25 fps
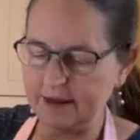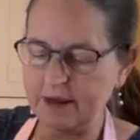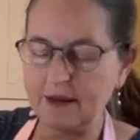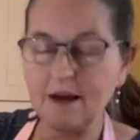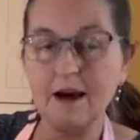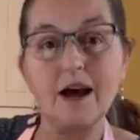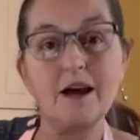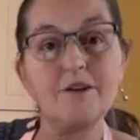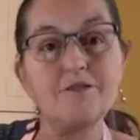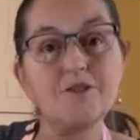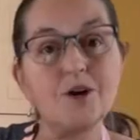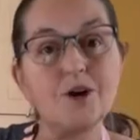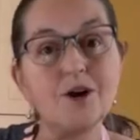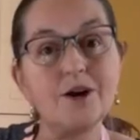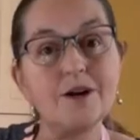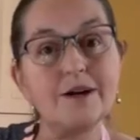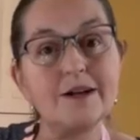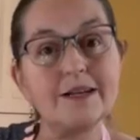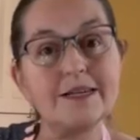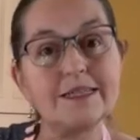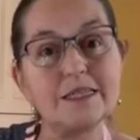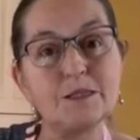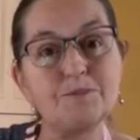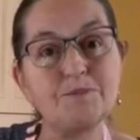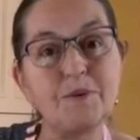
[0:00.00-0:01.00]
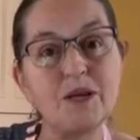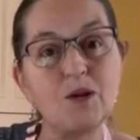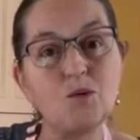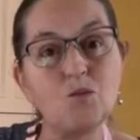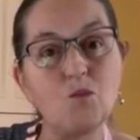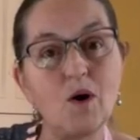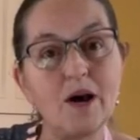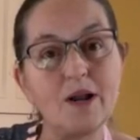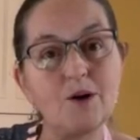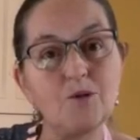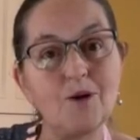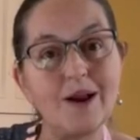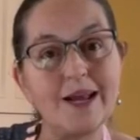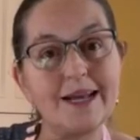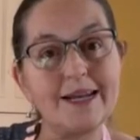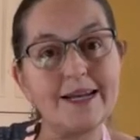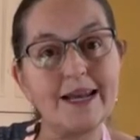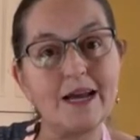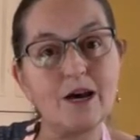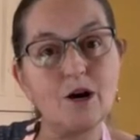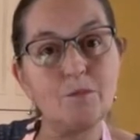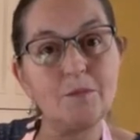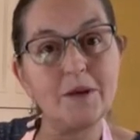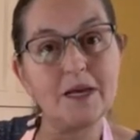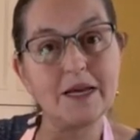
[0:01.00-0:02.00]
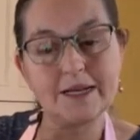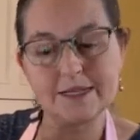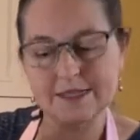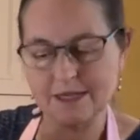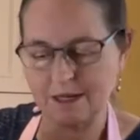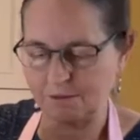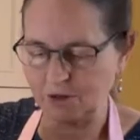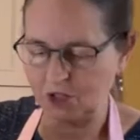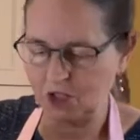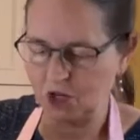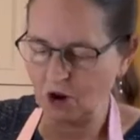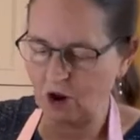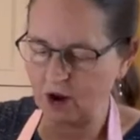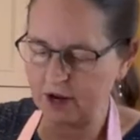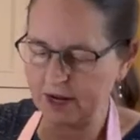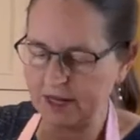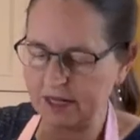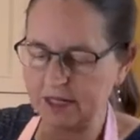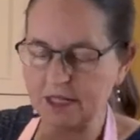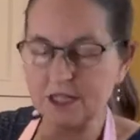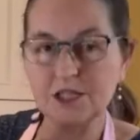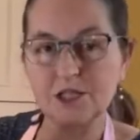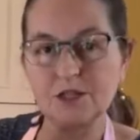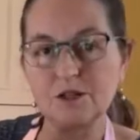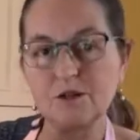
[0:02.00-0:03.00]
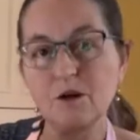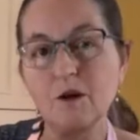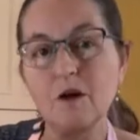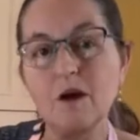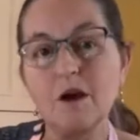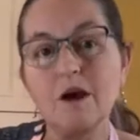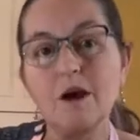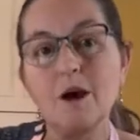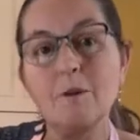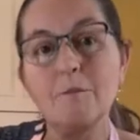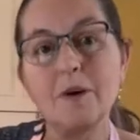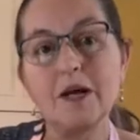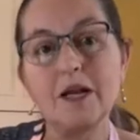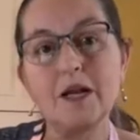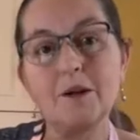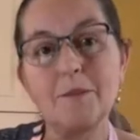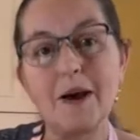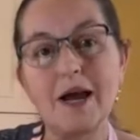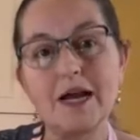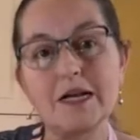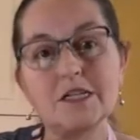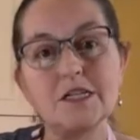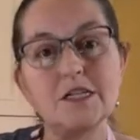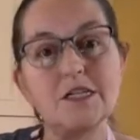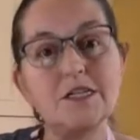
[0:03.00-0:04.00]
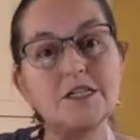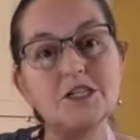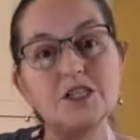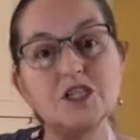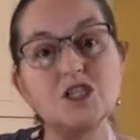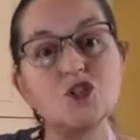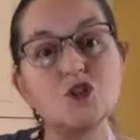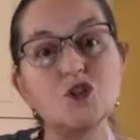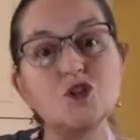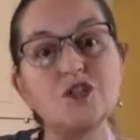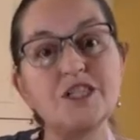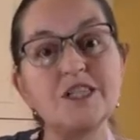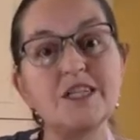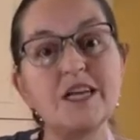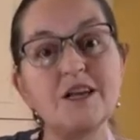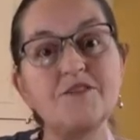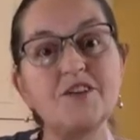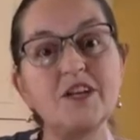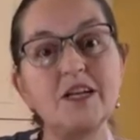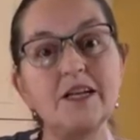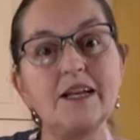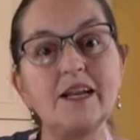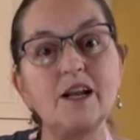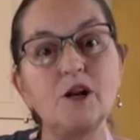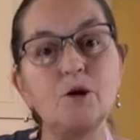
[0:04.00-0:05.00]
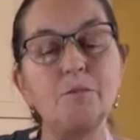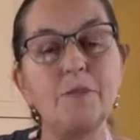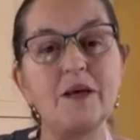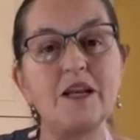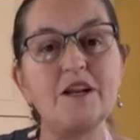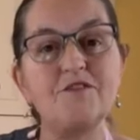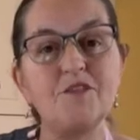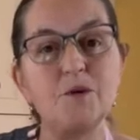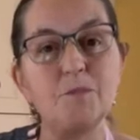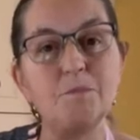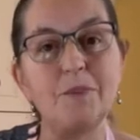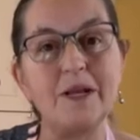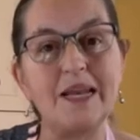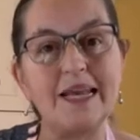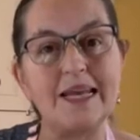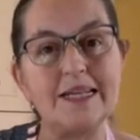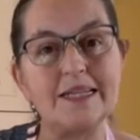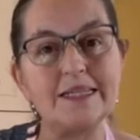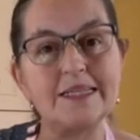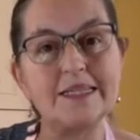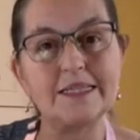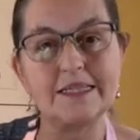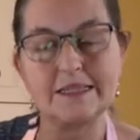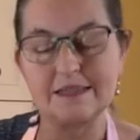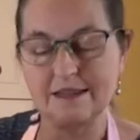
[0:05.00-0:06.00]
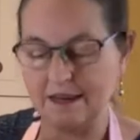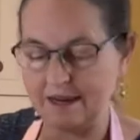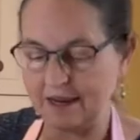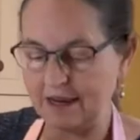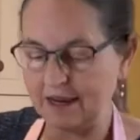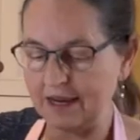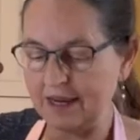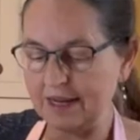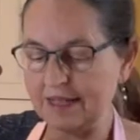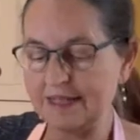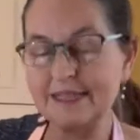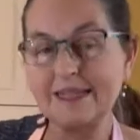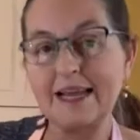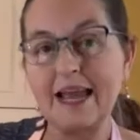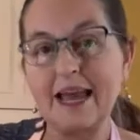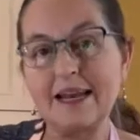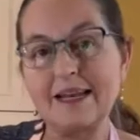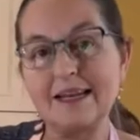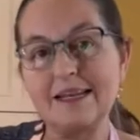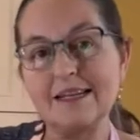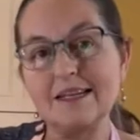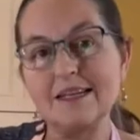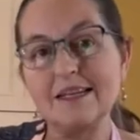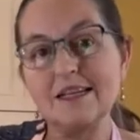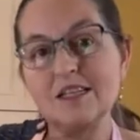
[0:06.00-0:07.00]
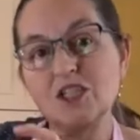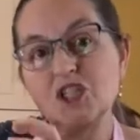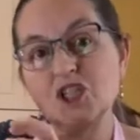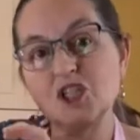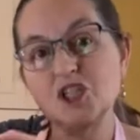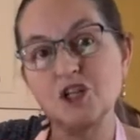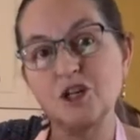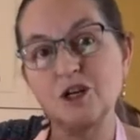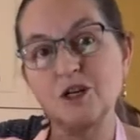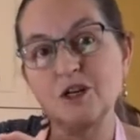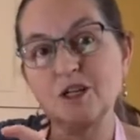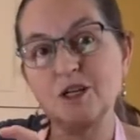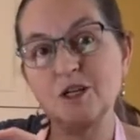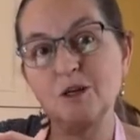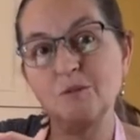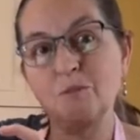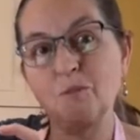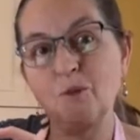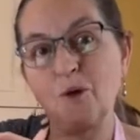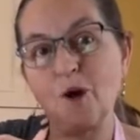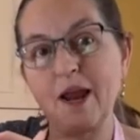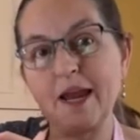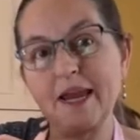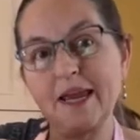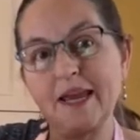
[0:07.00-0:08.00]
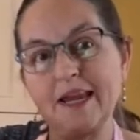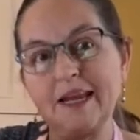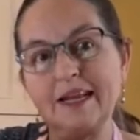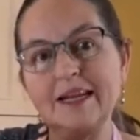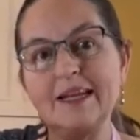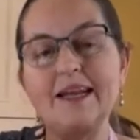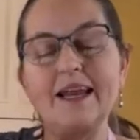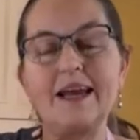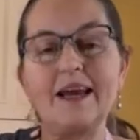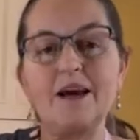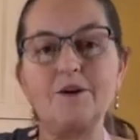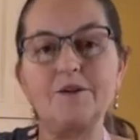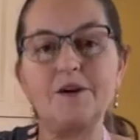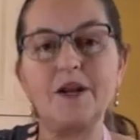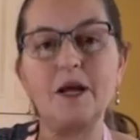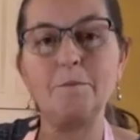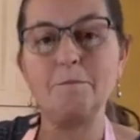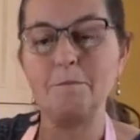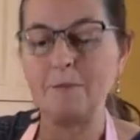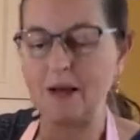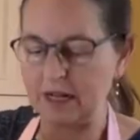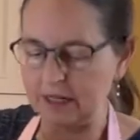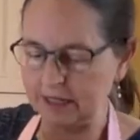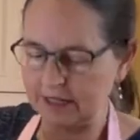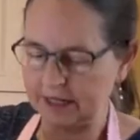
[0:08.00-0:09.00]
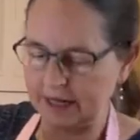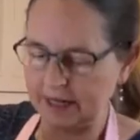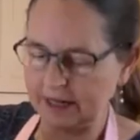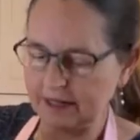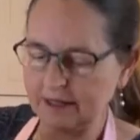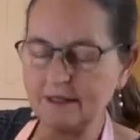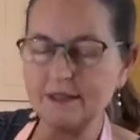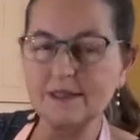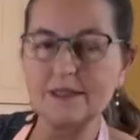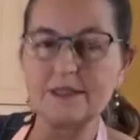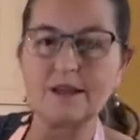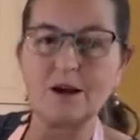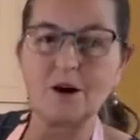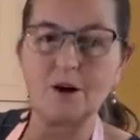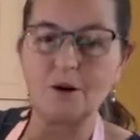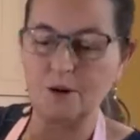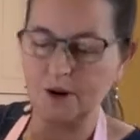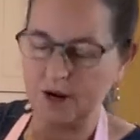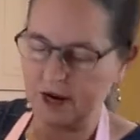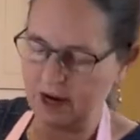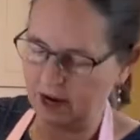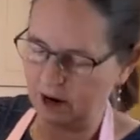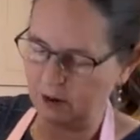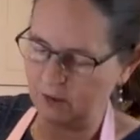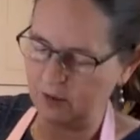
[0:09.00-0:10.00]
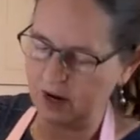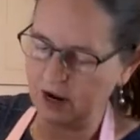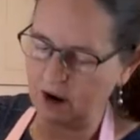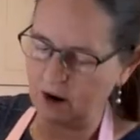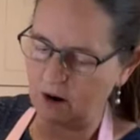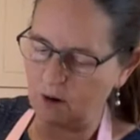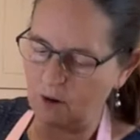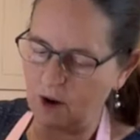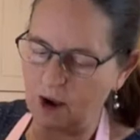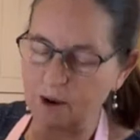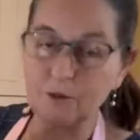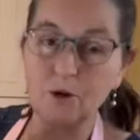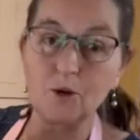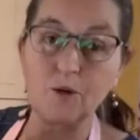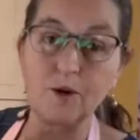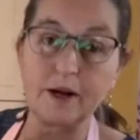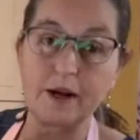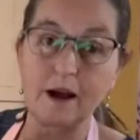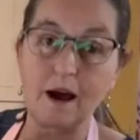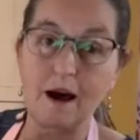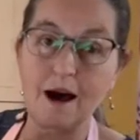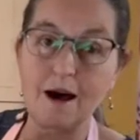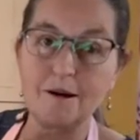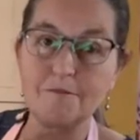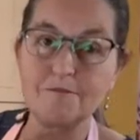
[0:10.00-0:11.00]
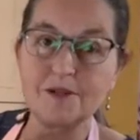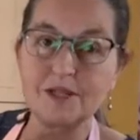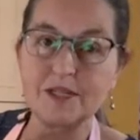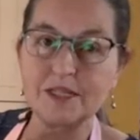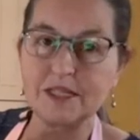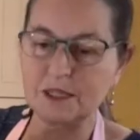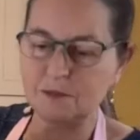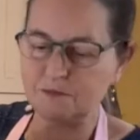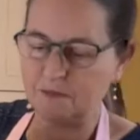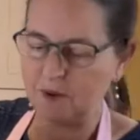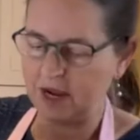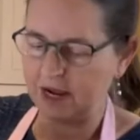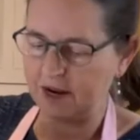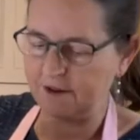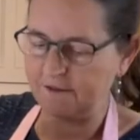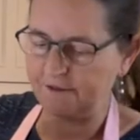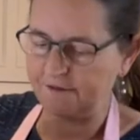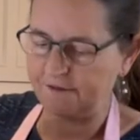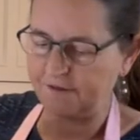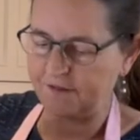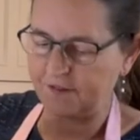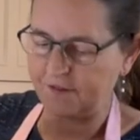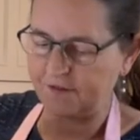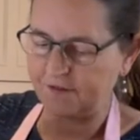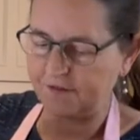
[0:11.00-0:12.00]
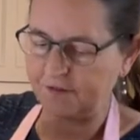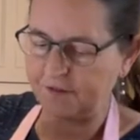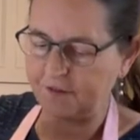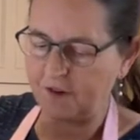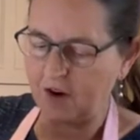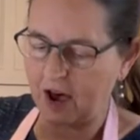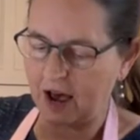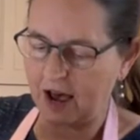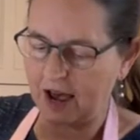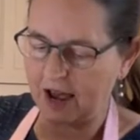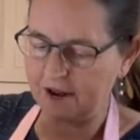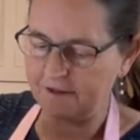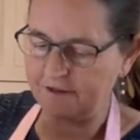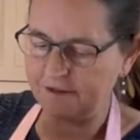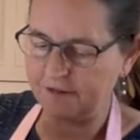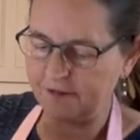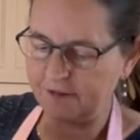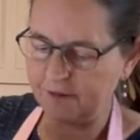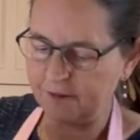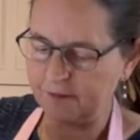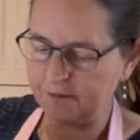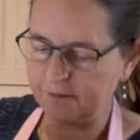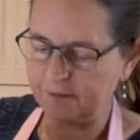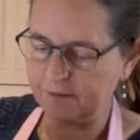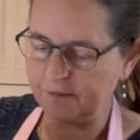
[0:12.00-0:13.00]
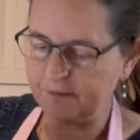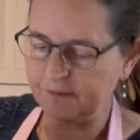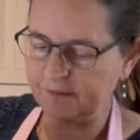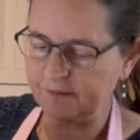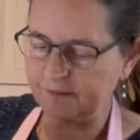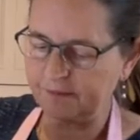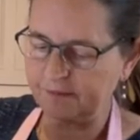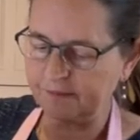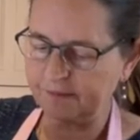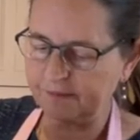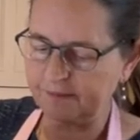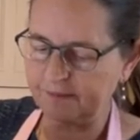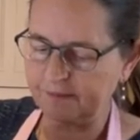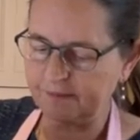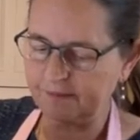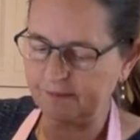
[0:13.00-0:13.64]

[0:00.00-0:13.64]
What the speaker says: I've got it at speed 1 right now because I'm talking to you, but I'm actually just going to give it a little bit of a blitz to get it started breaking down and melting. So here we go. I'm going up to speed 5.